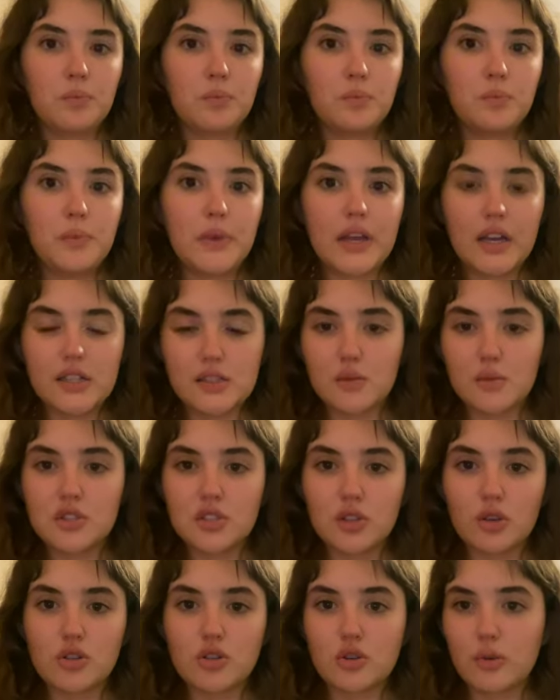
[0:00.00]
Because it was
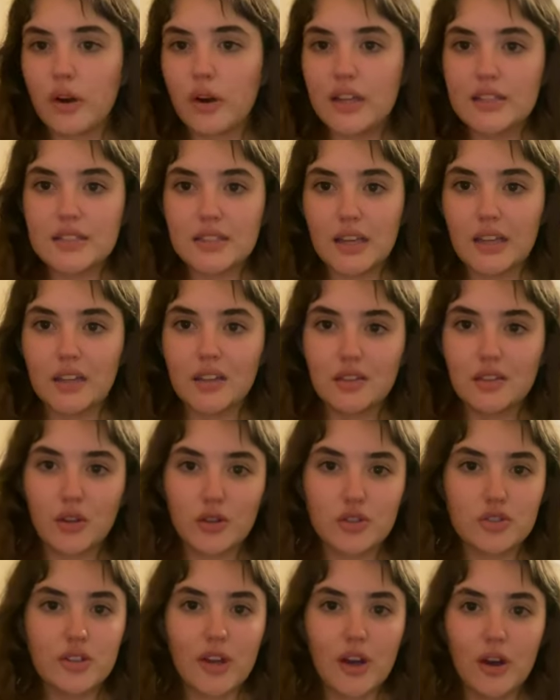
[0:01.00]
so short, it's like
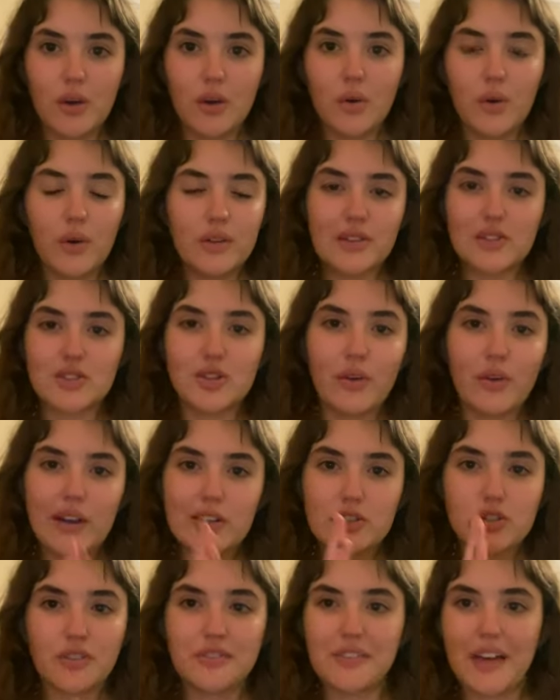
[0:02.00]
there's no
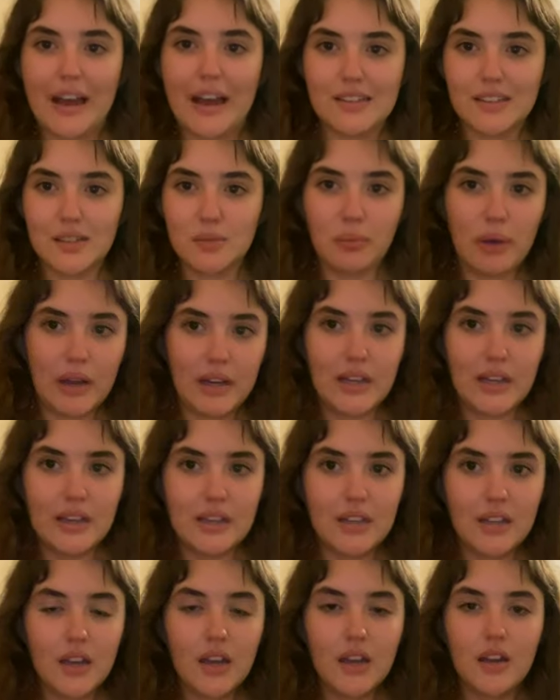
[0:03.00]
extra fat that might
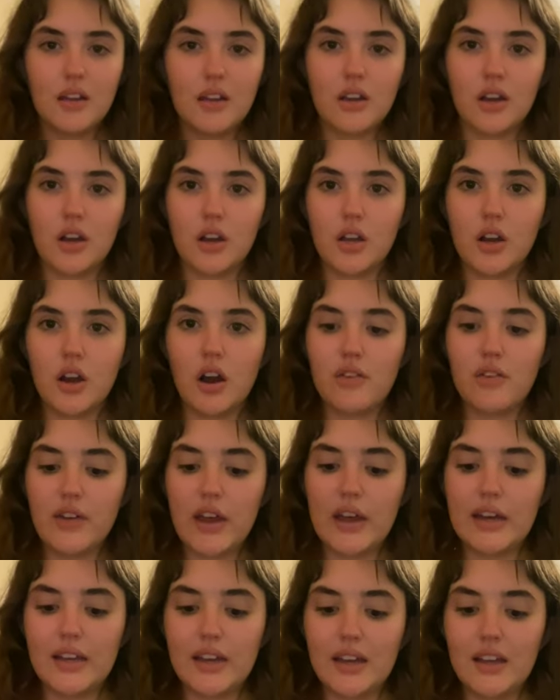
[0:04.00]
need cutting off,
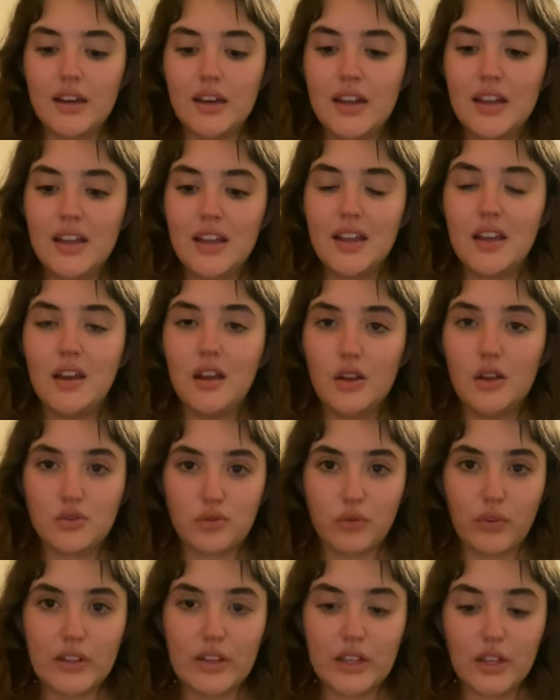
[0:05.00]
and it
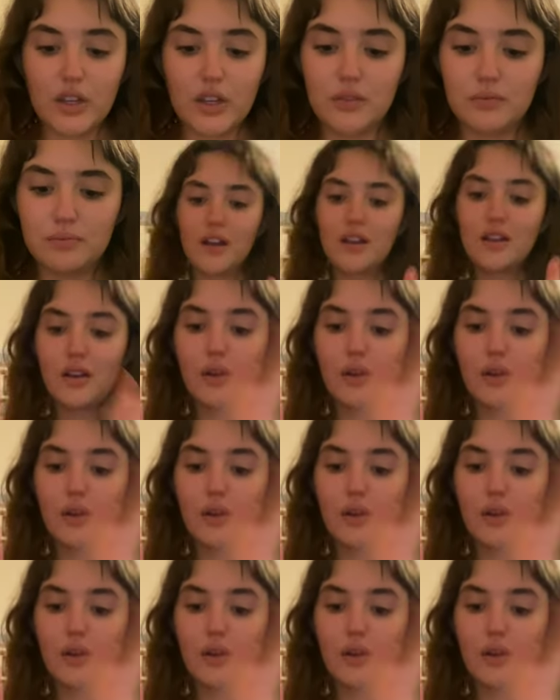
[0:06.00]
is really good.